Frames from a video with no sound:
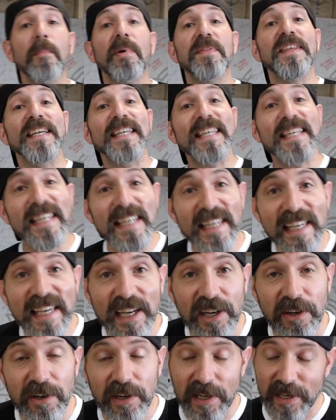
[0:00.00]
But the key
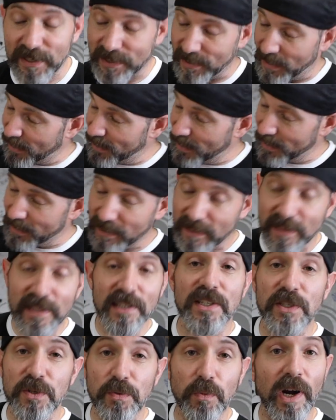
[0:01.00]
here is, and I think that
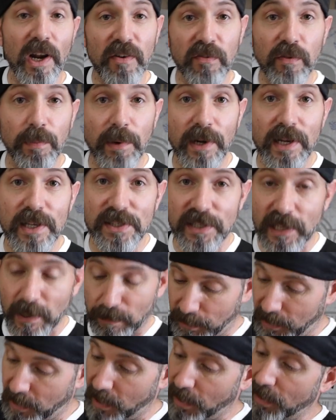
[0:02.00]
this is what everybody's
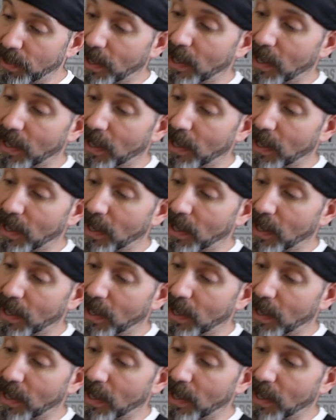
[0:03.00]
skipping out